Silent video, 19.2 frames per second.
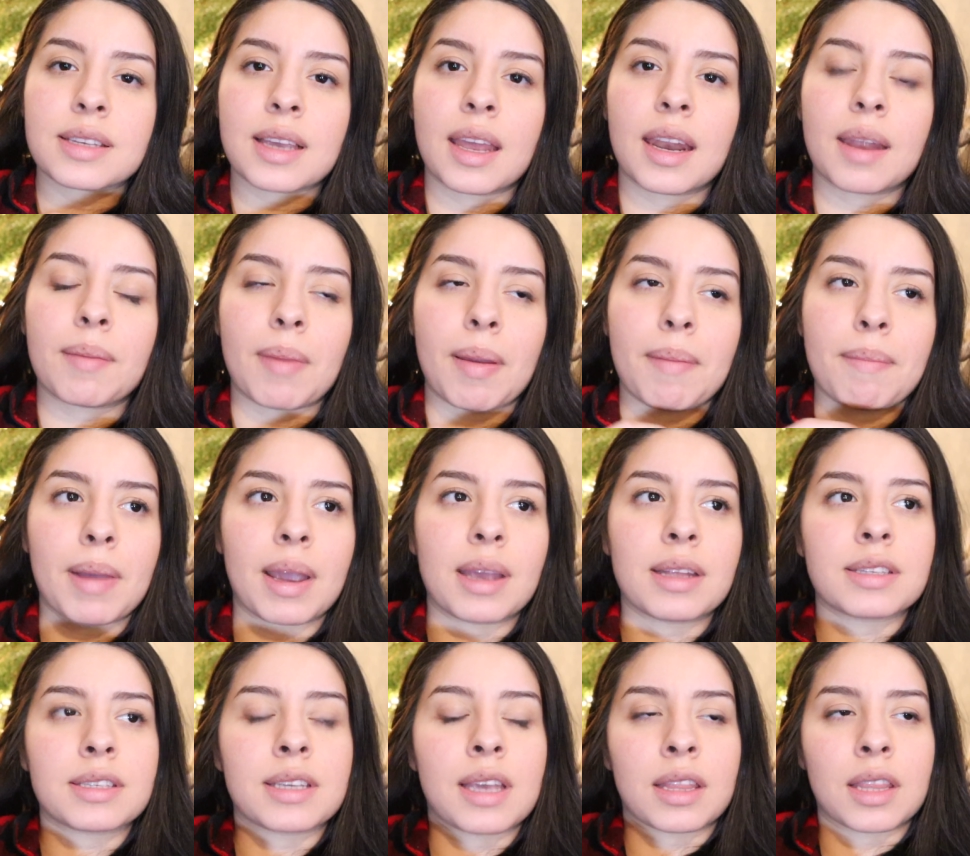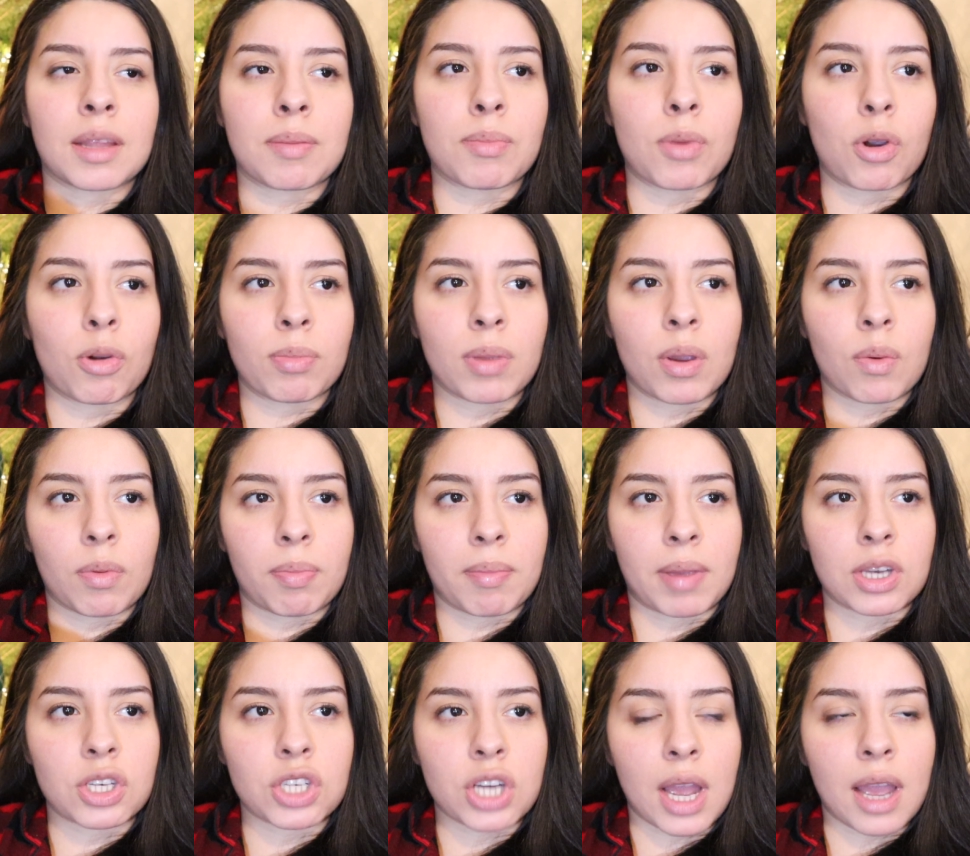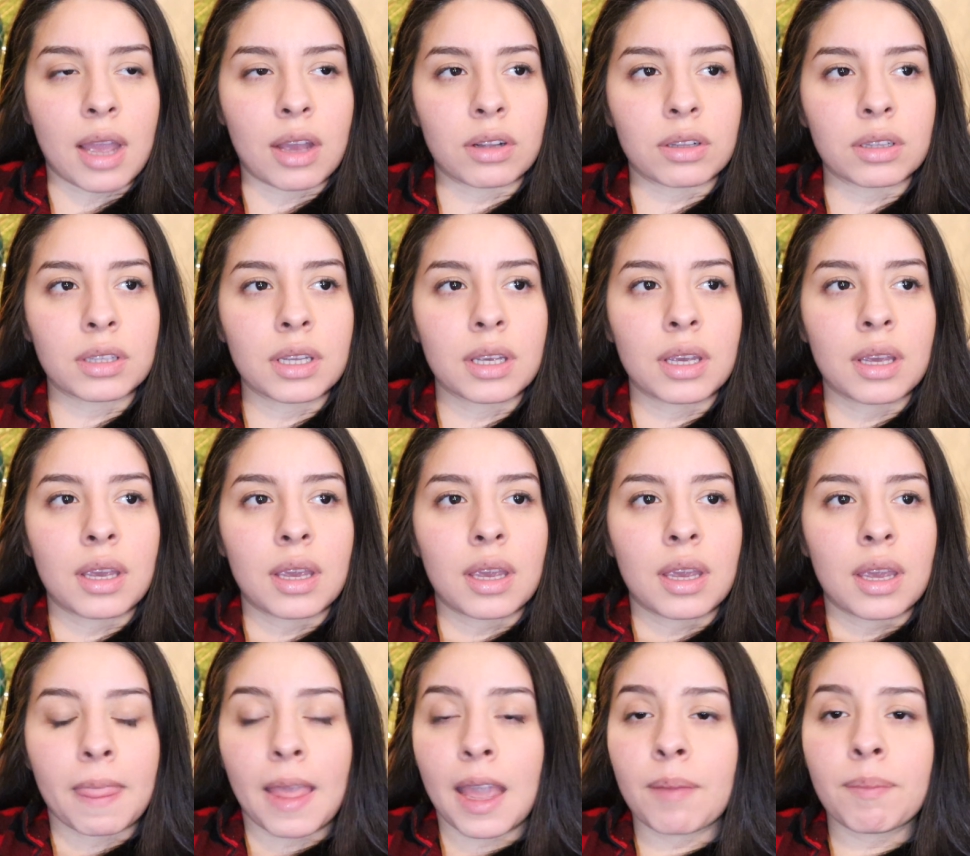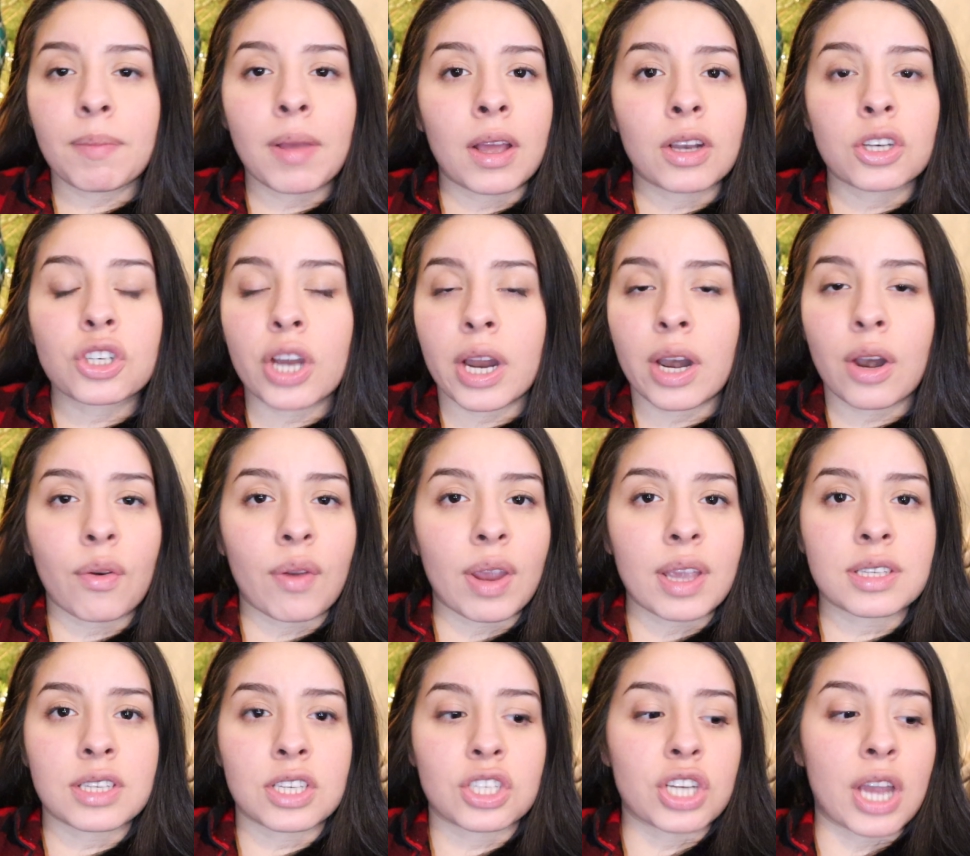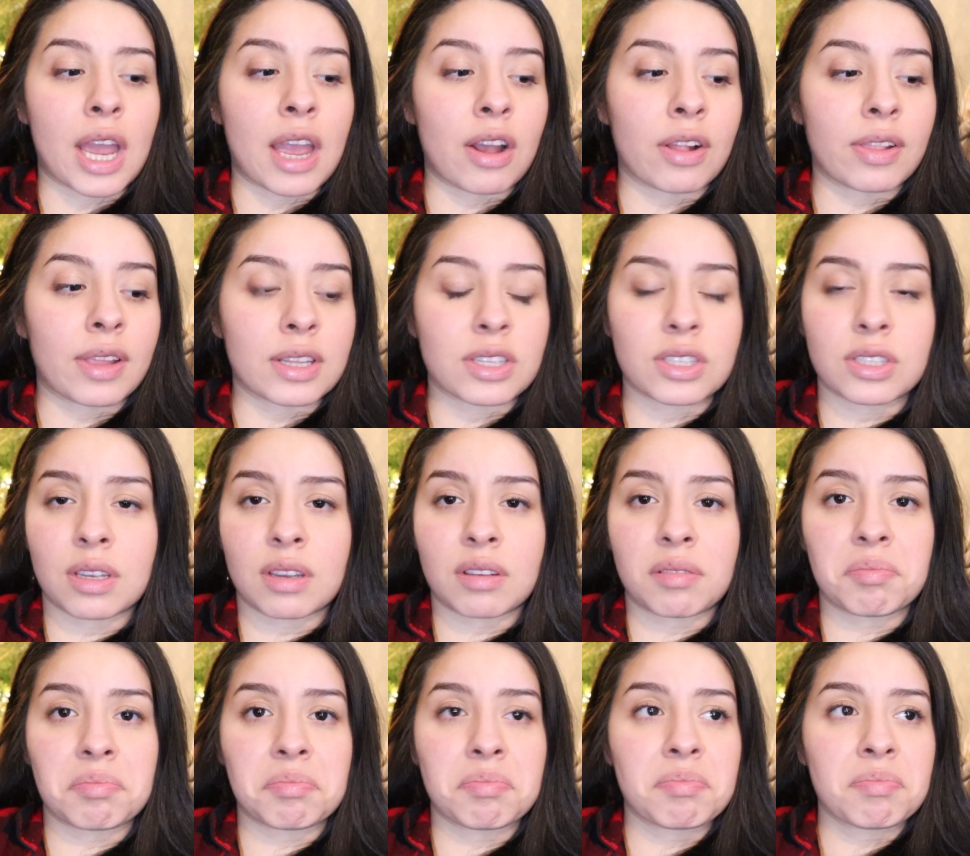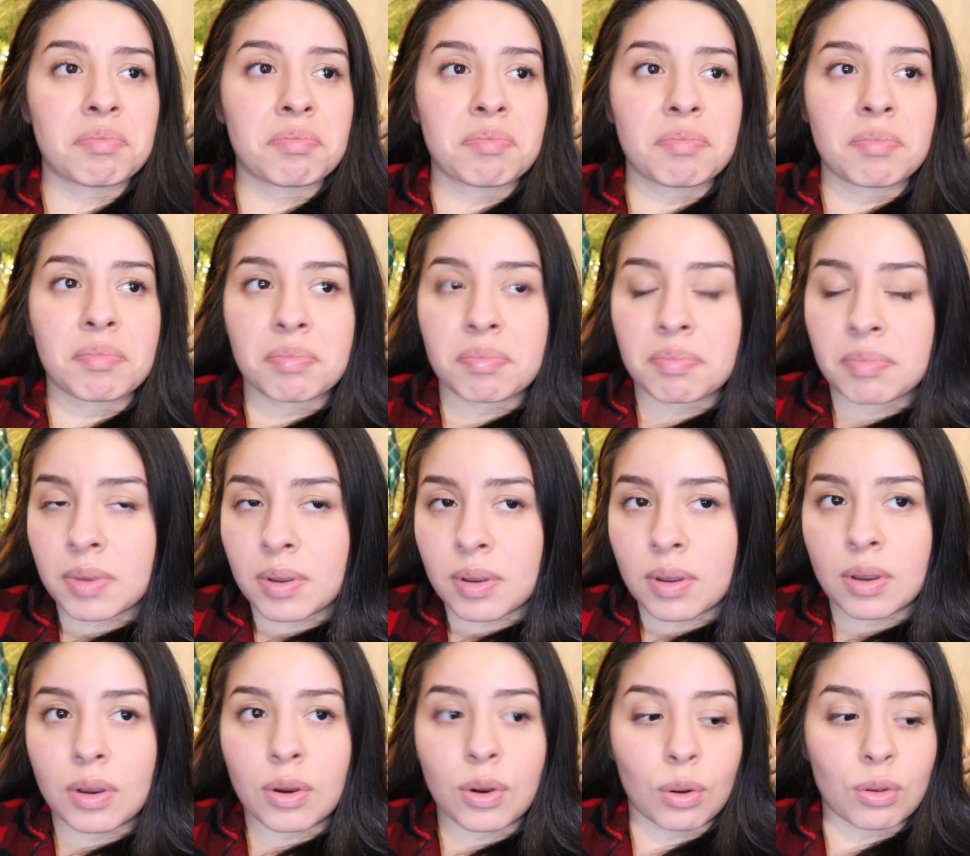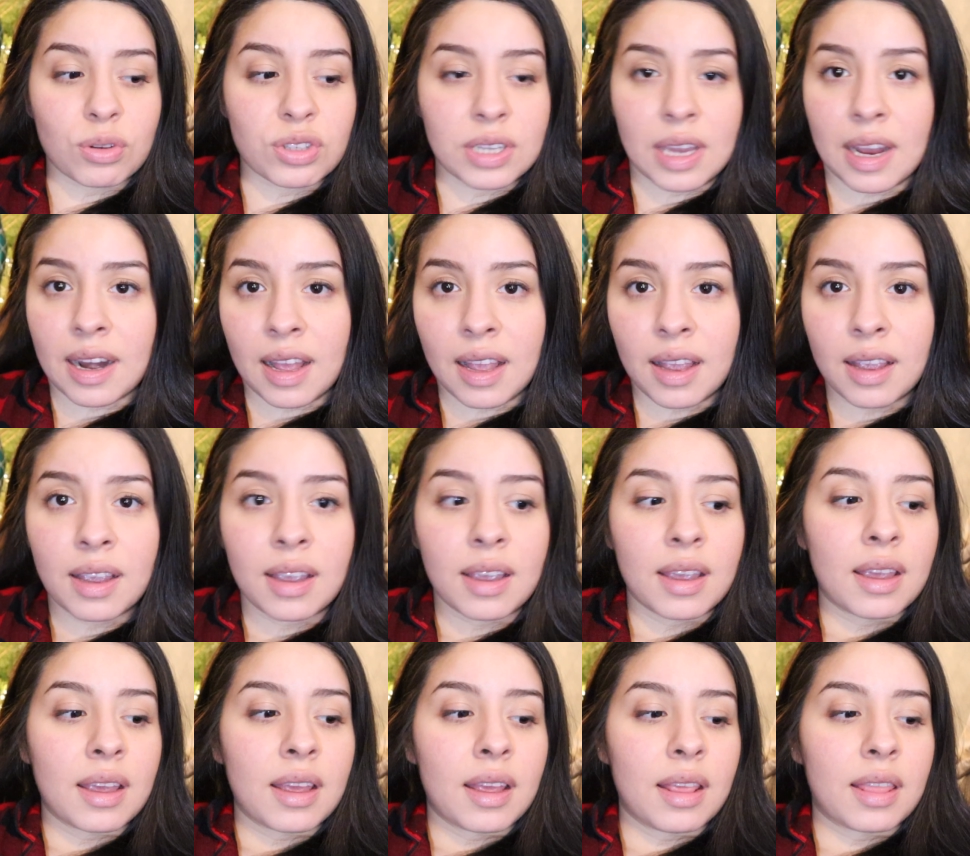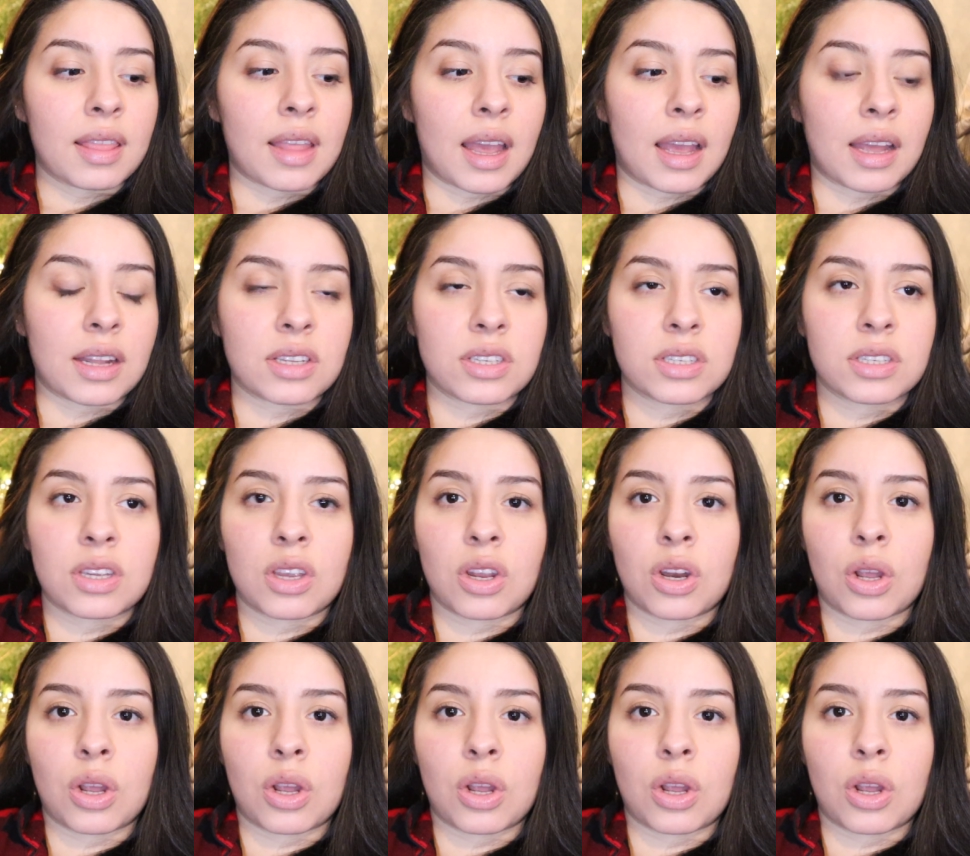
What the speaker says: kind of my mindset at the moment with my child. I'm not trying to raise a child that's grosera, that's,